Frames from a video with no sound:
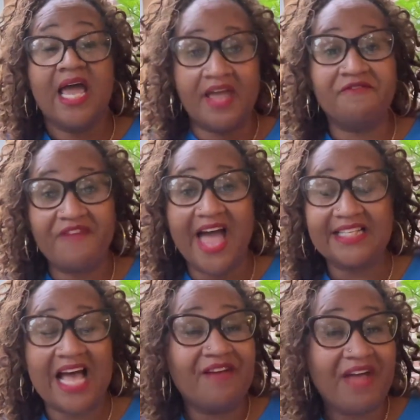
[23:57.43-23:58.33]
In fact,
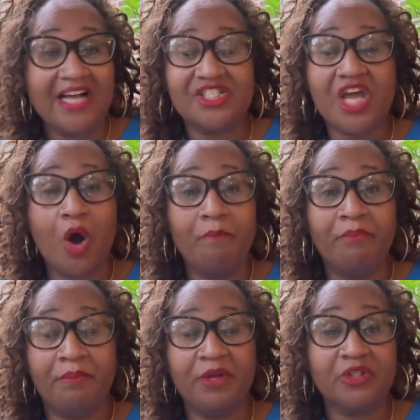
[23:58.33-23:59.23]
I've actually
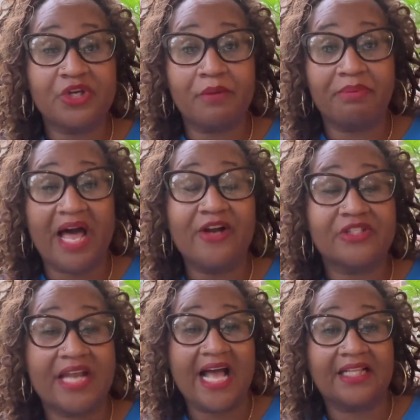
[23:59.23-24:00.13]
helped military buyers
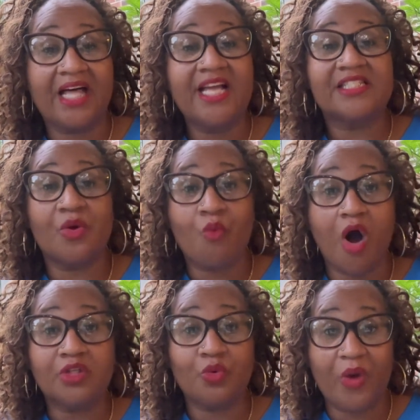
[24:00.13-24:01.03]
and clients that
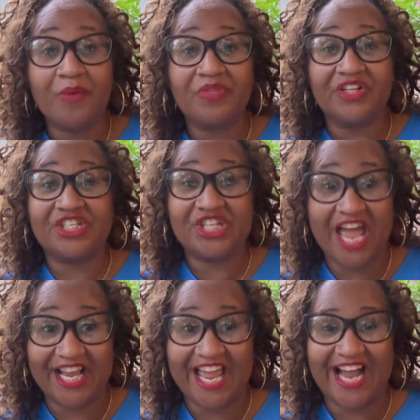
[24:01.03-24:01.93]
walked away with a
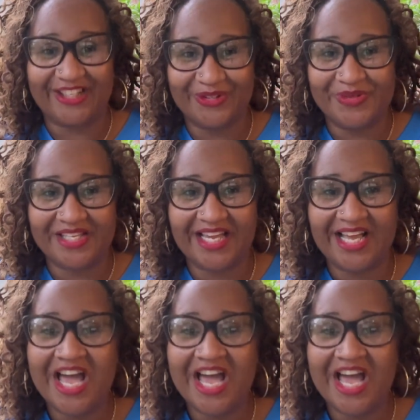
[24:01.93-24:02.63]
check at closing.